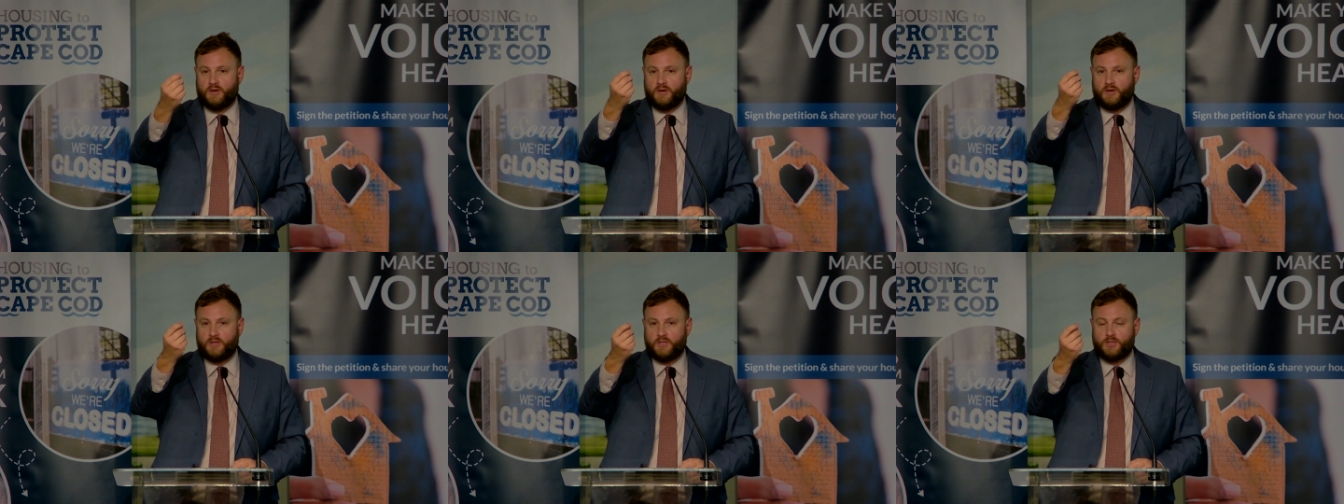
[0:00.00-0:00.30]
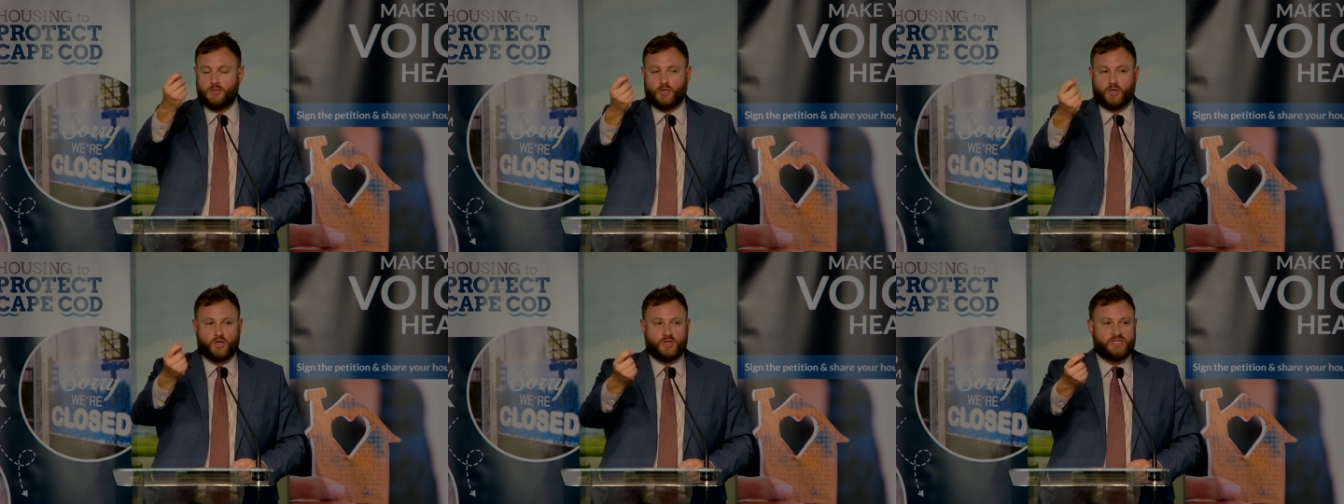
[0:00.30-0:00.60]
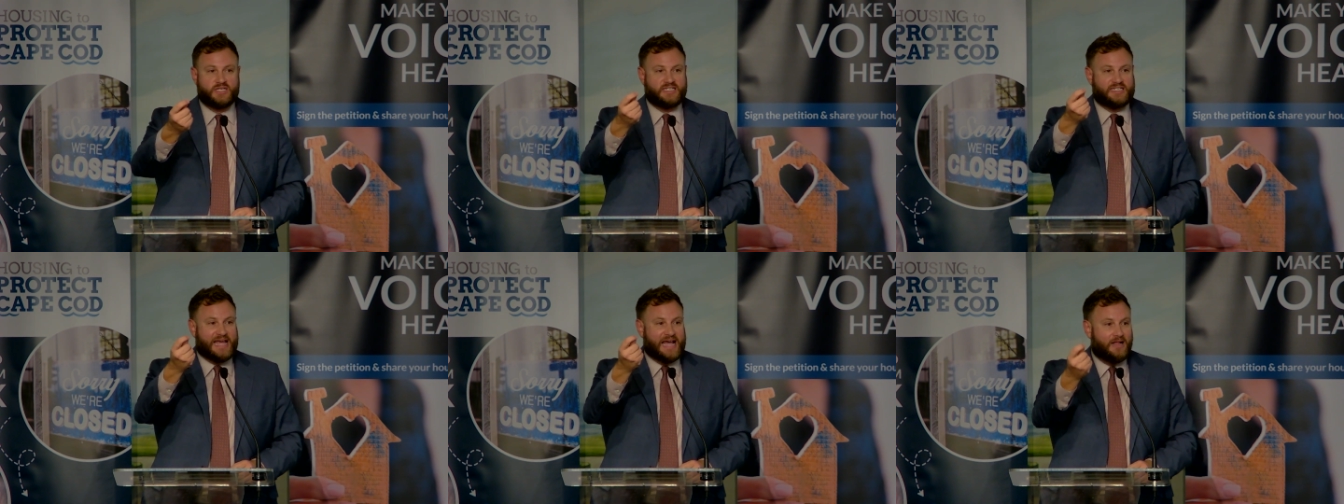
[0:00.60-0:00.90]
You learn
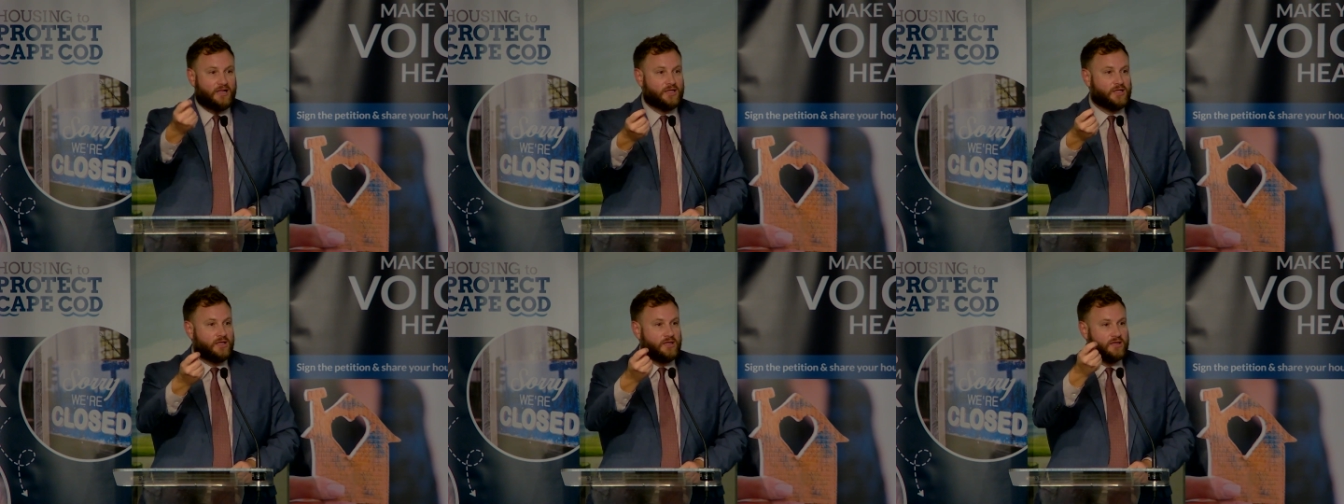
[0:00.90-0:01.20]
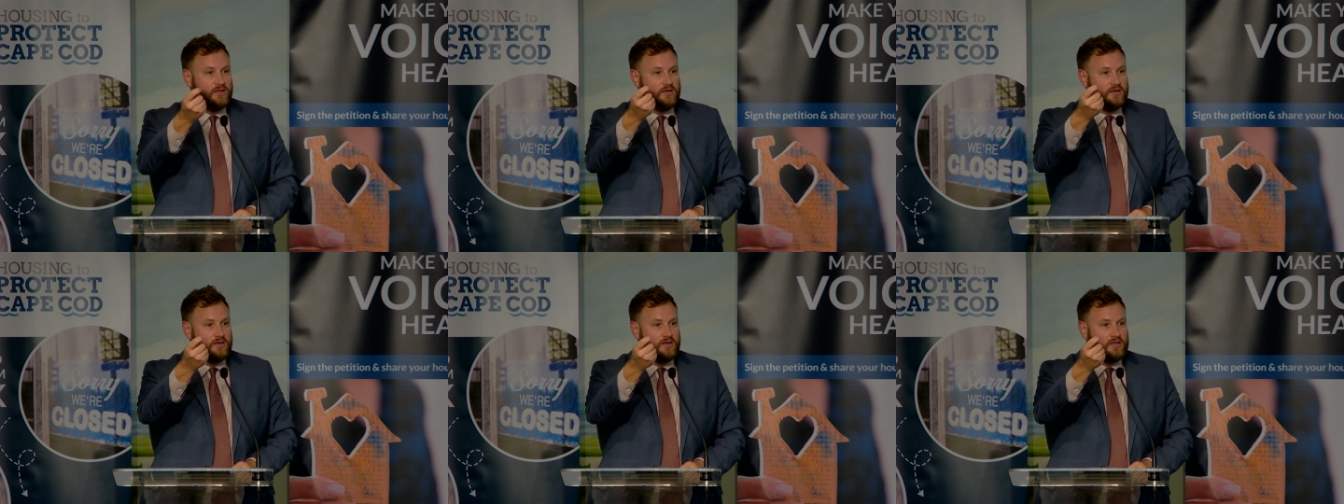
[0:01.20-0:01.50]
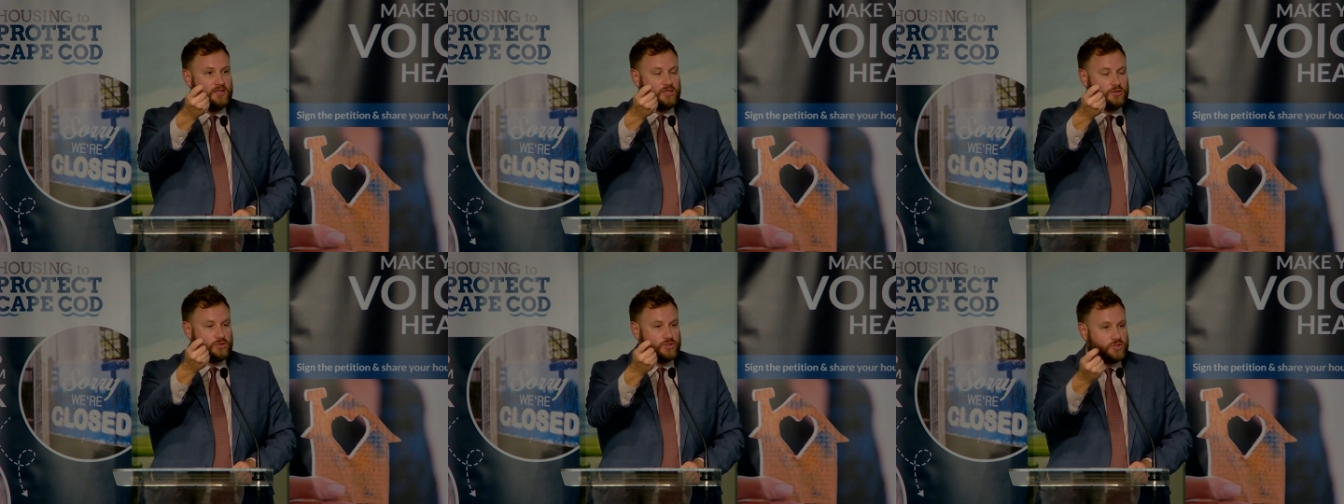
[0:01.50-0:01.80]
to tell
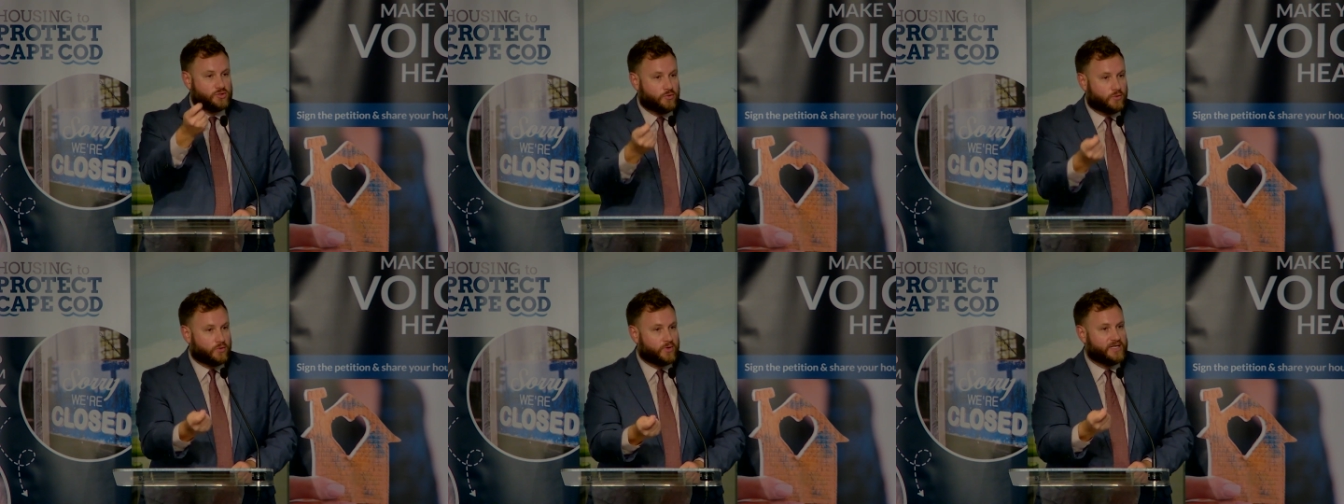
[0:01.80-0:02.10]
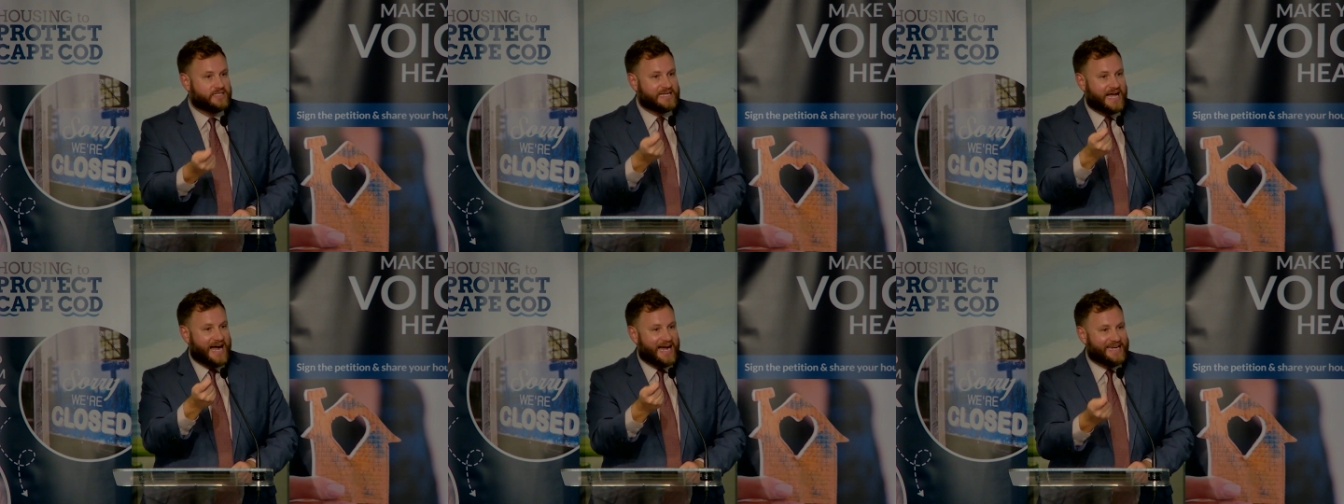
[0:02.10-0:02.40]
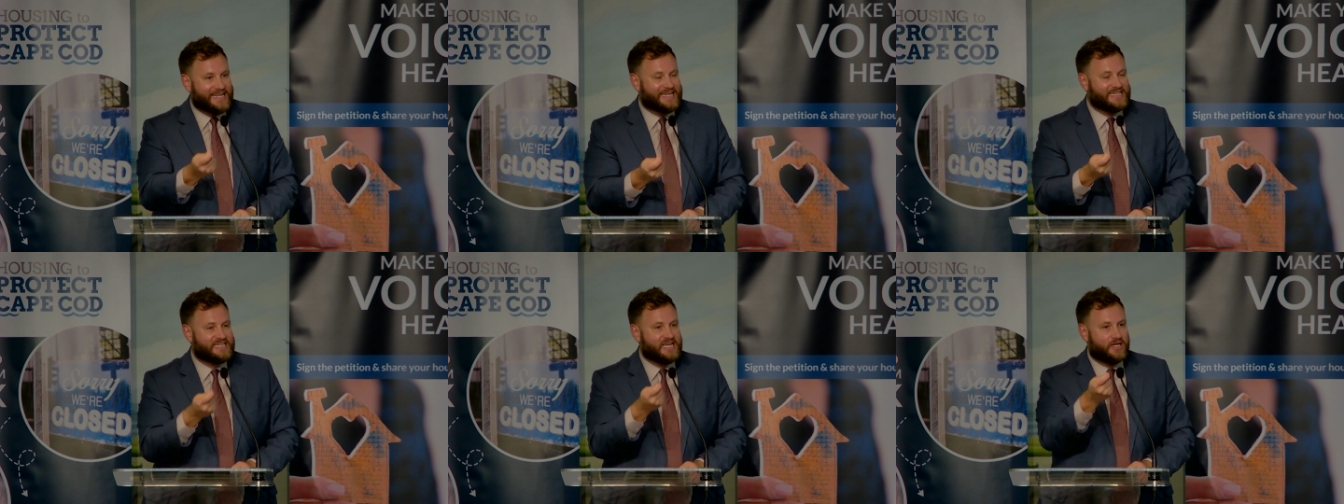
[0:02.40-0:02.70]
your stories. How do
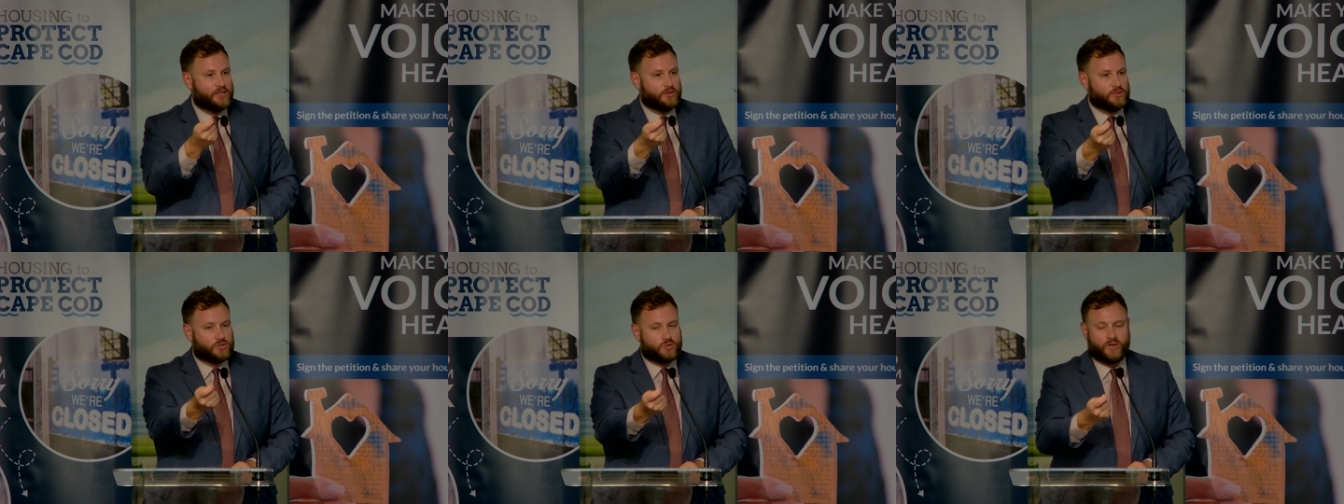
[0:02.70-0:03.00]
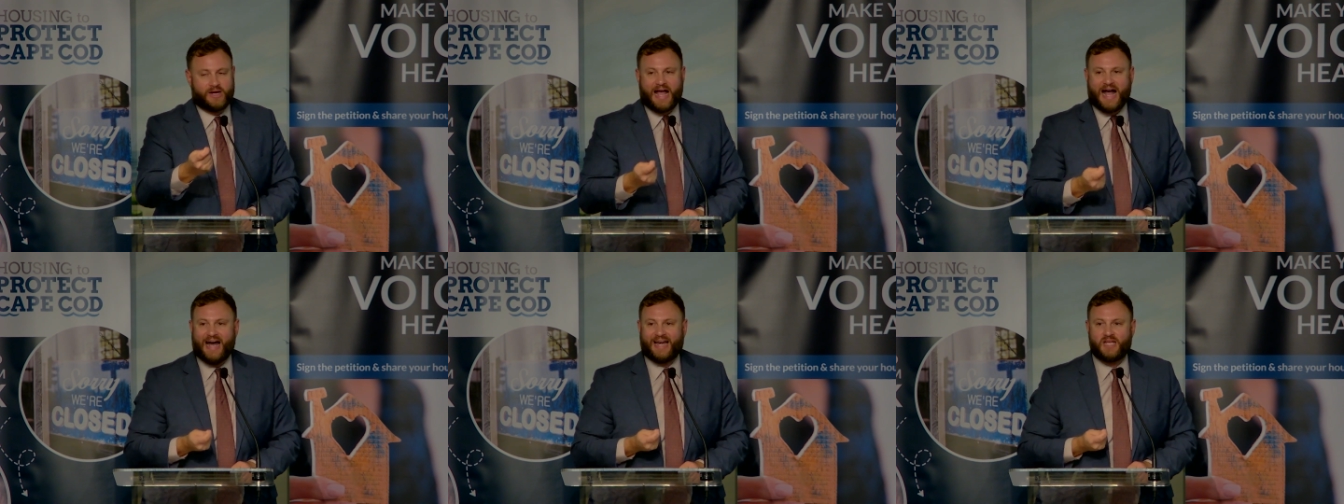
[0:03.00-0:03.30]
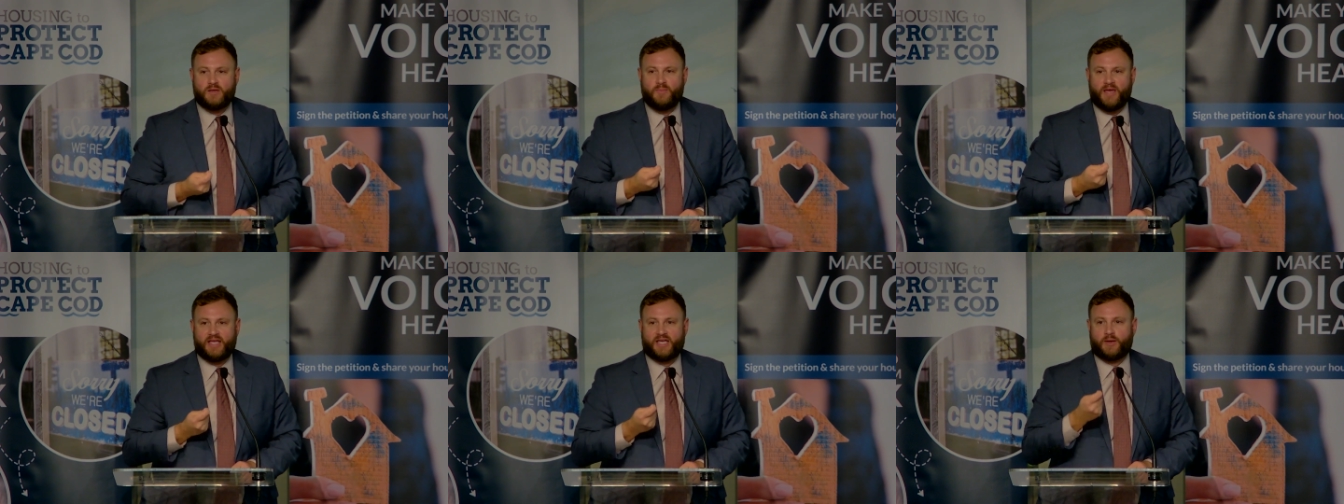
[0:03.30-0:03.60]
you tell your story? How do
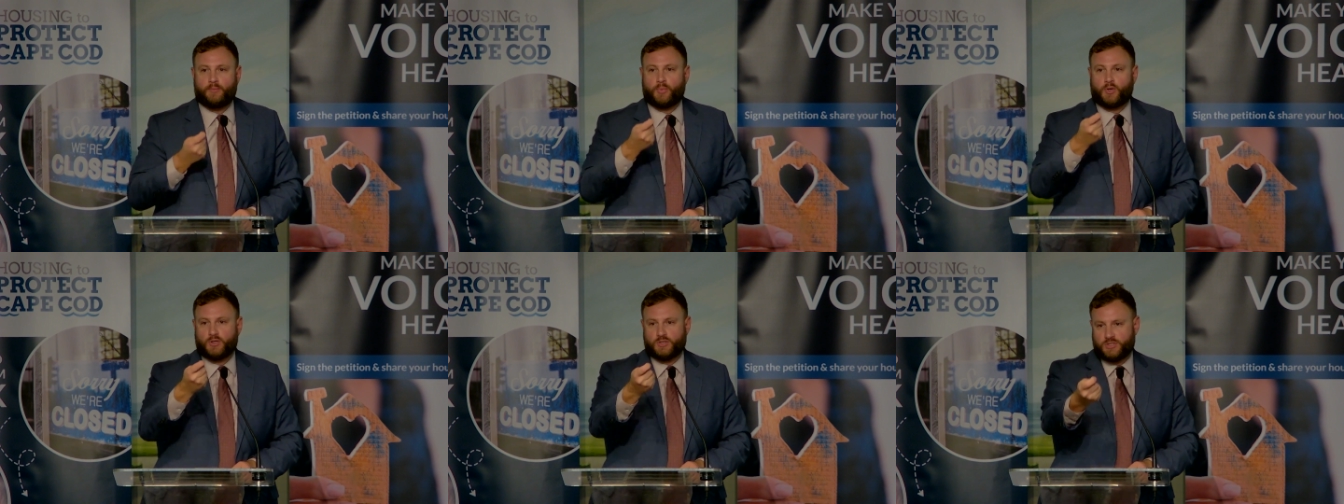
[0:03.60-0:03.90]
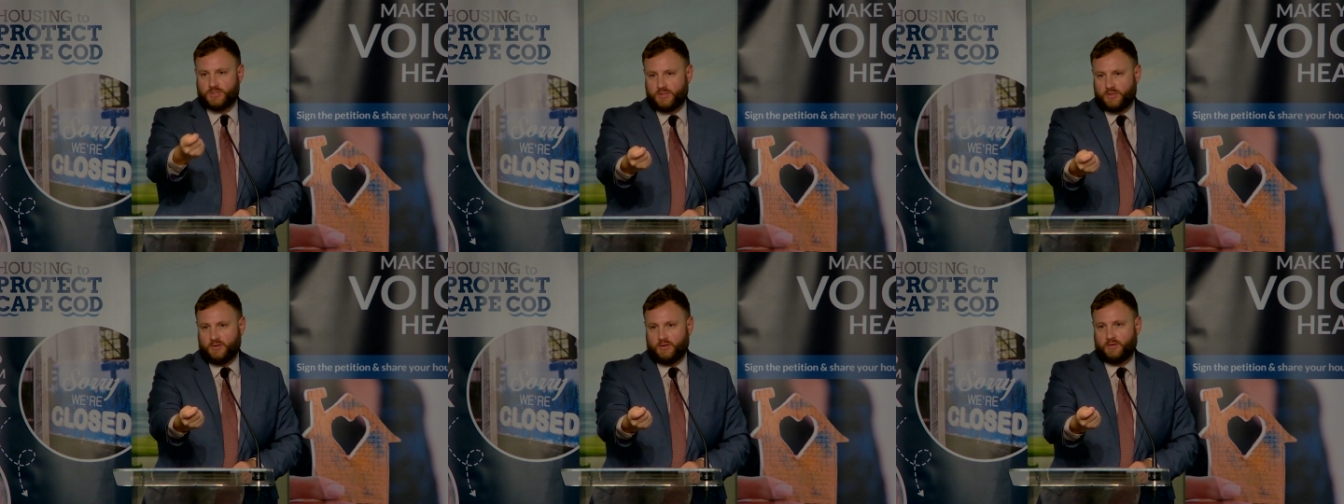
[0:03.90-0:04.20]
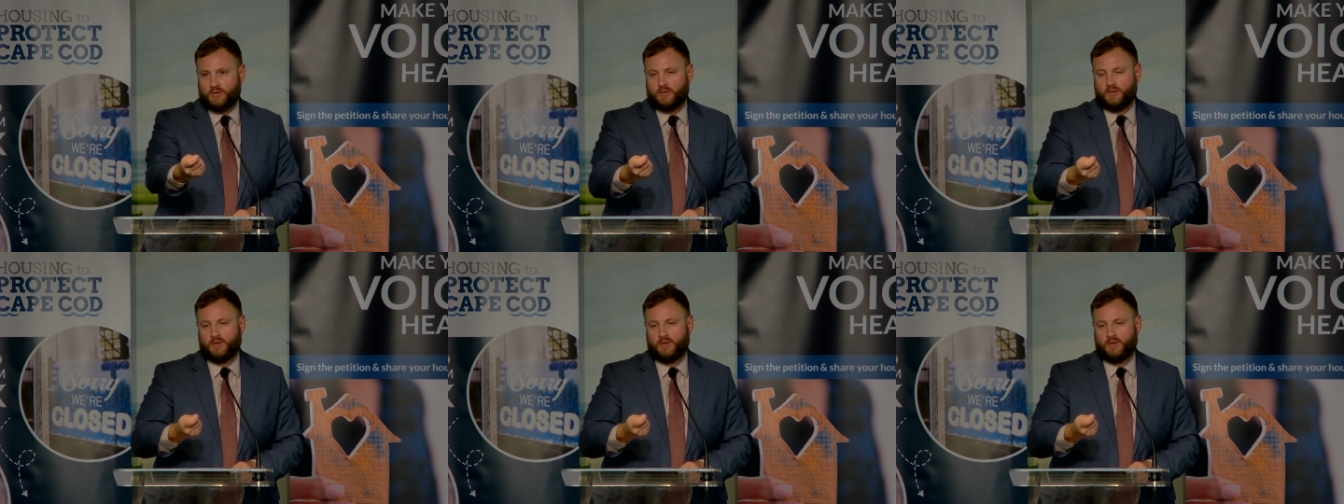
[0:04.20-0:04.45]
you make it personal?